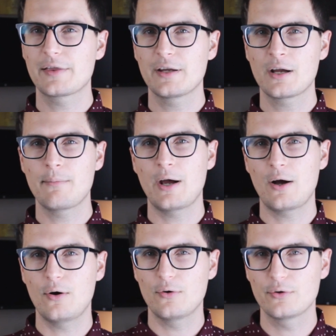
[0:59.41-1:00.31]
think
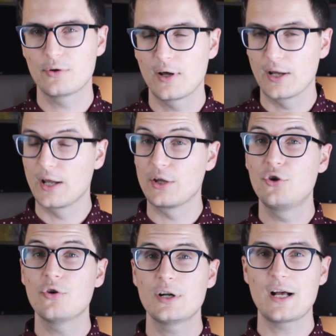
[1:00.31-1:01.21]
about a
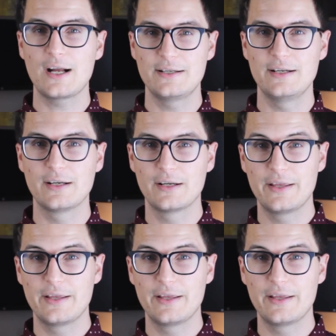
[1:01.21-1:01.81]
good idea,